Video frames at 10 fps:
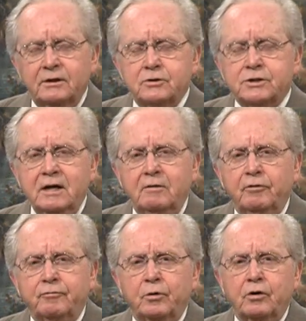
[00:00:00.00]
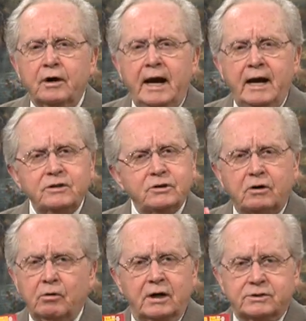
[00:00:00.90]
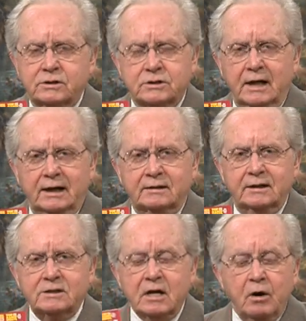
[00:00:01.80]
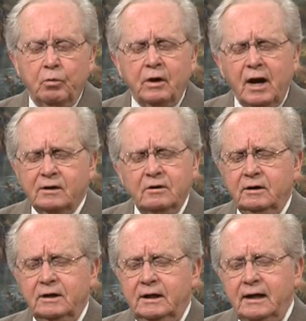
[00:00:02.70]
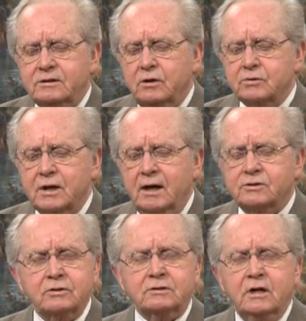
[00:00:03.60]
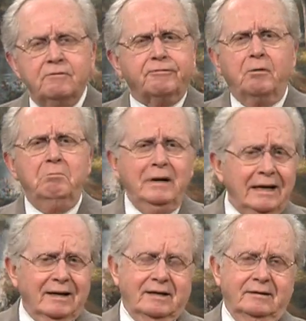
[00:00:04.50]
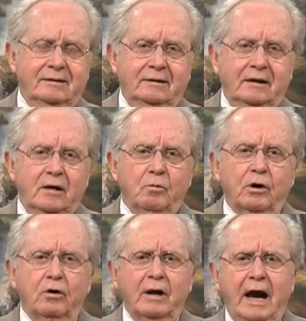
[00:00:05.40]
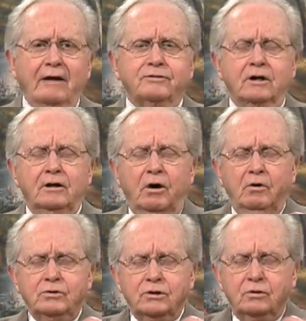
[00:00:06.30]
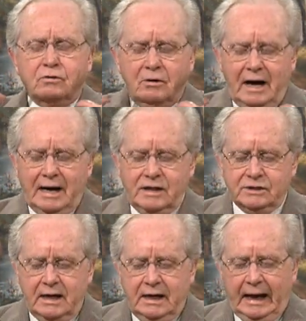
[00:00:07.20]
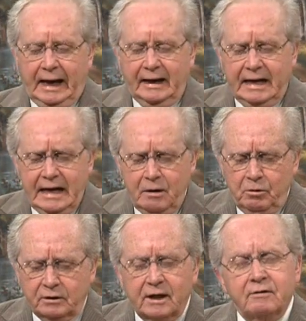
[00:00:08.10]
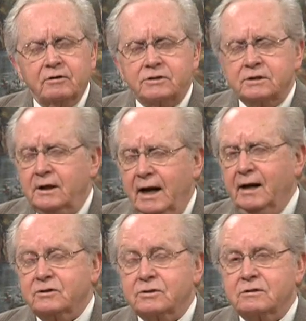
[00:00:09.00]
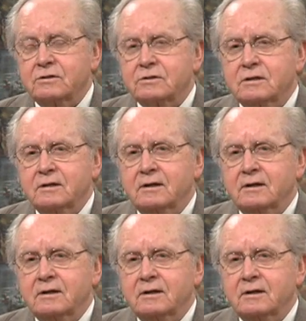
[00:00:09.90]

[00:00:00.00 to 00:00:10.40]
You see, we're, we're going to answer questions like this. We're not going to get those answers from men. We're going to have to go to Christ and He will give us the answers.